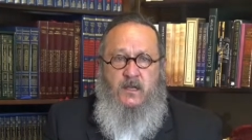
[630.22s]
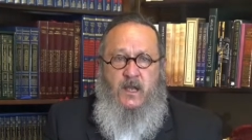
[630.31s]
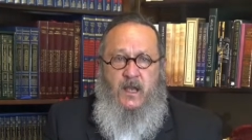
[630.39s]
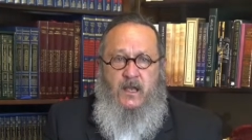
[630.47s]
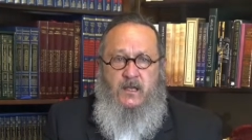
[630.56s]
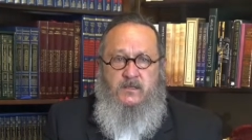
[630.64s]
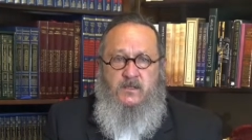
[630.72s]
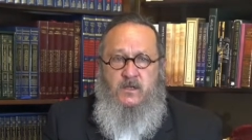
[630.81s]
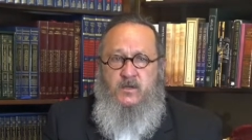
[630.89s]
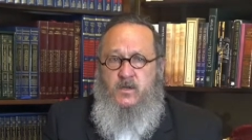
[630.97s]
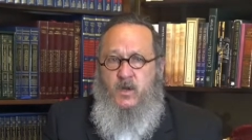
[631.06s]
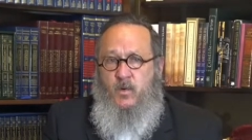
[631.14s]

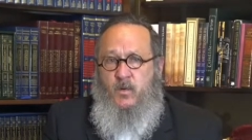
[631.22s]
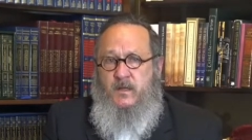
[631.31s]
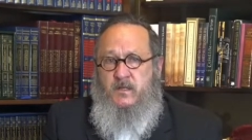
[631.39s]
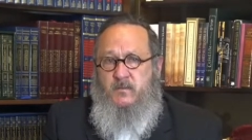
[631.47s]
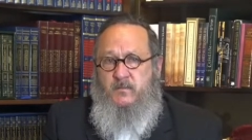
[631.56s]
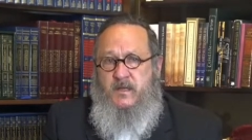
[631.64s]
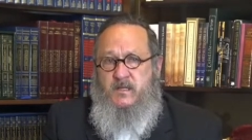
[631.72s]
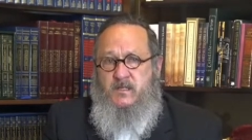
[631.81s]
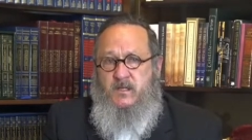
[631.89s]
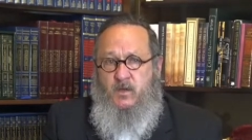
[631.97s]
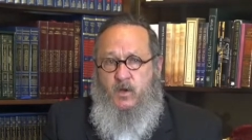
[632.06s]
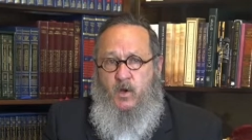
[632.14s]
as knowing the
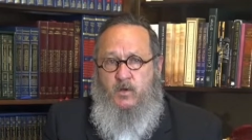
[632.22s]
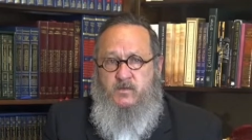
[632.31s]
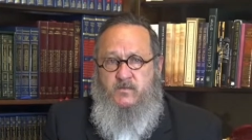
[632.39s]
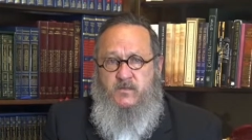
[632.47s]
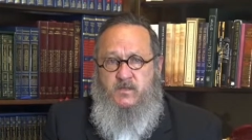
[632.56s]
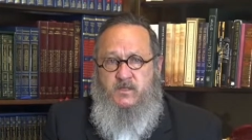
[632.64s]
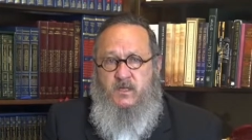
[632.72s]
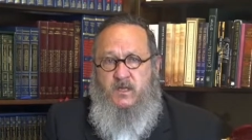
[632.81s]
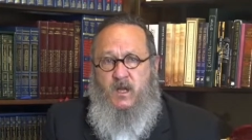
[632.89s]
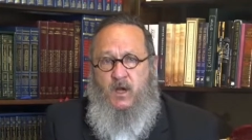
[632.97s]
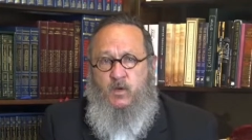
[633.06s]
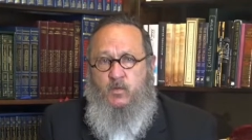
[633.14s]
basic laws of the
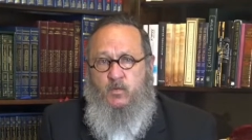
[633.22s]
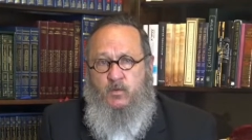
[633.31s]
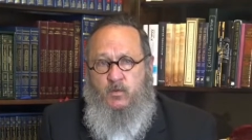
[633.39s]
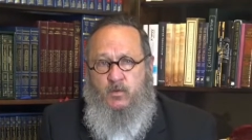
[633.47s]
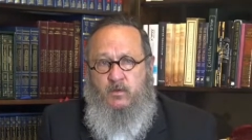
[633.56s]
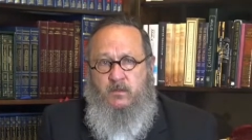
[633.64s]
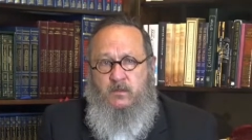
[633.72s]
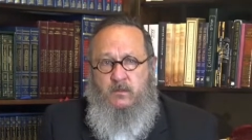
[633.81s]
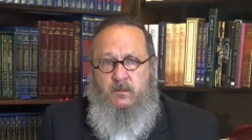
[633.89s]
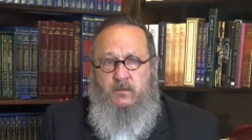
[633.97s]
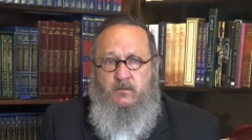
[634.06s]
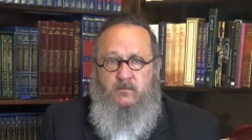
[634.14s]
synagogue rule,
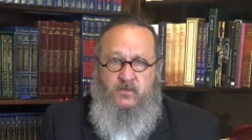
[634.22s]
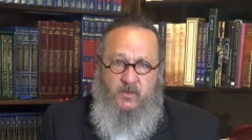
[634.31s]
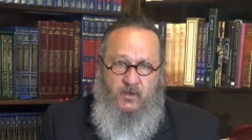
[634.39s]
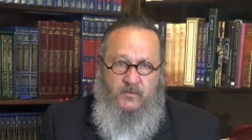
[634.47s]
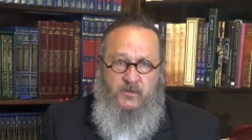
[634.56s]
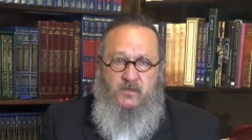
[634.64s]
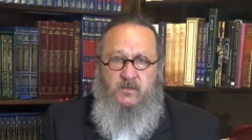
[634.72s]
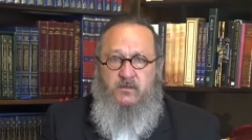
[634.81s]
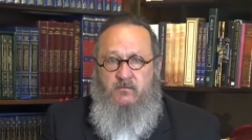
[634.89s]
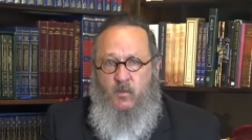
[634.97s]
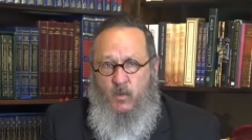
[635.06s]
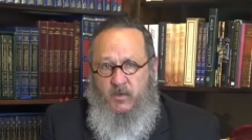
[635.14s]

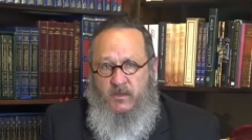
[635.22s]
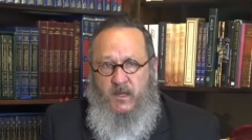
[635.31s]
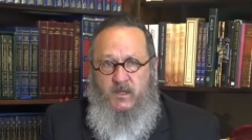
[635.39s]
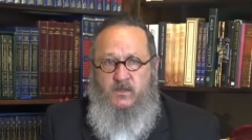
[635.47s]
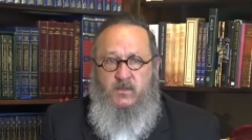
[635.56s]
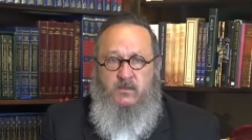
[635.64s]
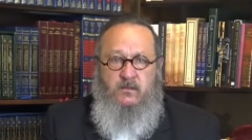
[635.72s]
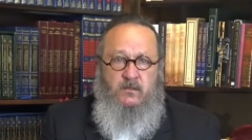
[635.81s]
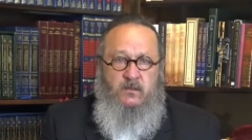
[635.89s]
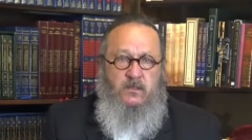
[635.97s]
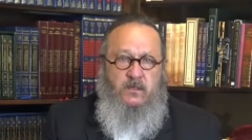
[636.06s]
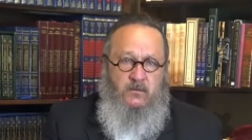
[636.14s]
services,
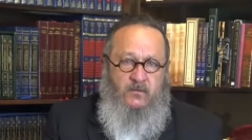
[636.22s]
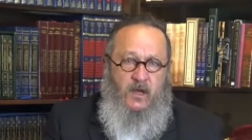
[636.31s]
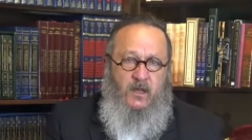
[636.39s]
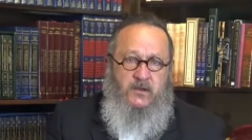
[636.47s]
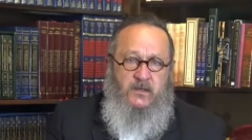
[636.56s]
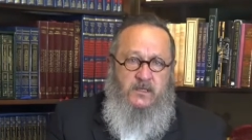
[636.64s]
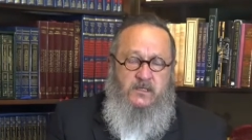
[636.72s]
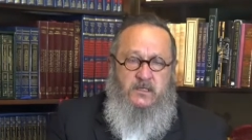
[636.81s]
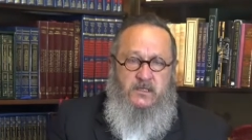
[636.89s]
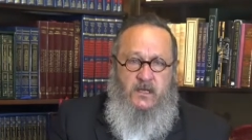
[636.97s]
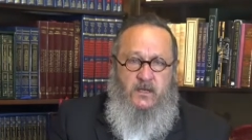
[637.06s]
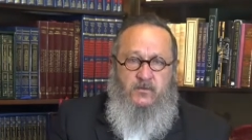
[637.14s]
ordination of holidays,
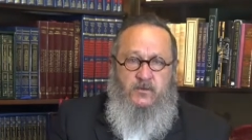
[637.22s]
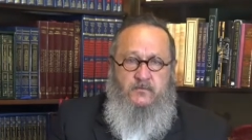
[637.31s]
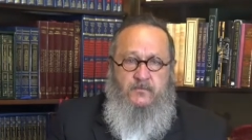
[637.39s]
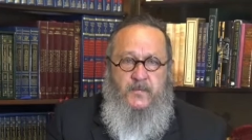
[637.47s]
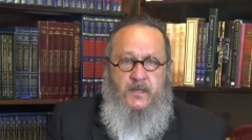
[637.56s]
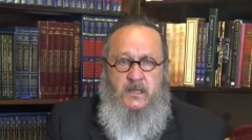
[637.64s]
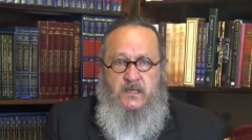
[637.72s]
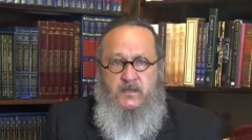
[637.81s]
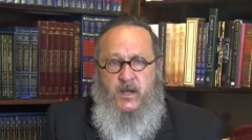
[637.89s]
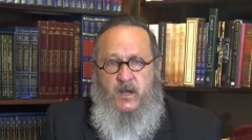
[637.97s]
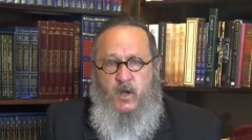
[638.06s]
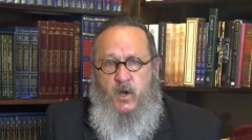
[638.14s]
etc.
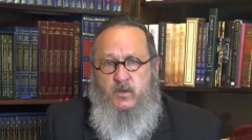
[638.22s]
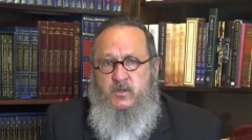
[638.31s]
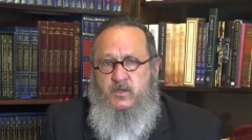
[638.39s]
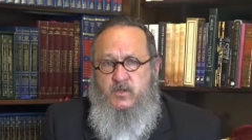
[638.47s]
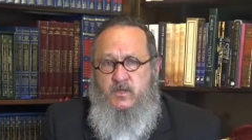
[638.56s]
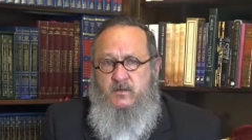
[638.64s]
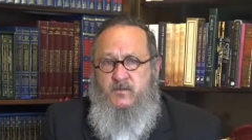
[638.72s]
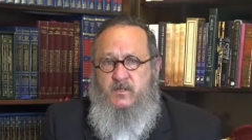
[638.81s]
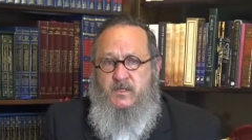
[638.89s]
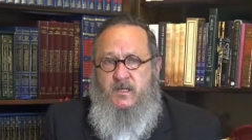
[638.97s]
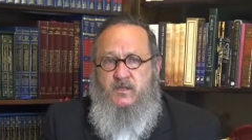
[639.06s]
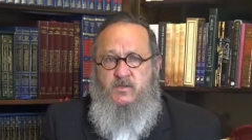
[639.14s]
Not all
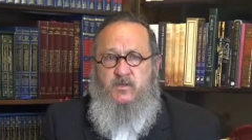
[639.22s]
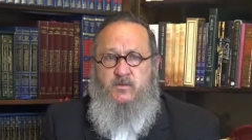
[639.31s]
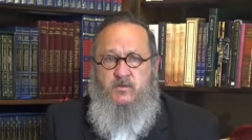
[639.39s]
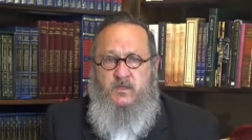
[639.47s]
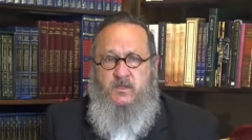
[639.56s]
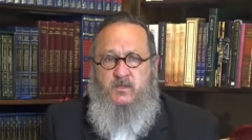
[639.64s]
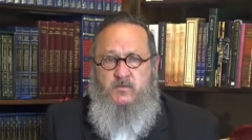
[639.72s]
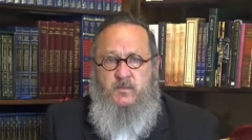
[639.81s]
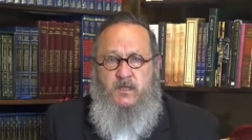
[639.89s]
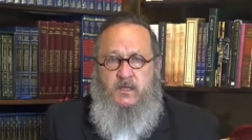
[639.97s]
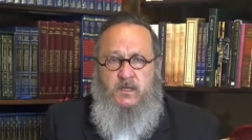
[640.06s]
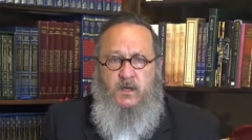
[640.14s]
yeshivas issued this
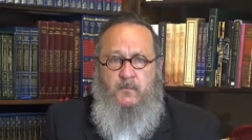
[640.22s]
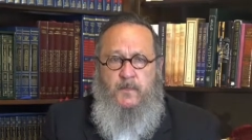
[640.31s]
shmika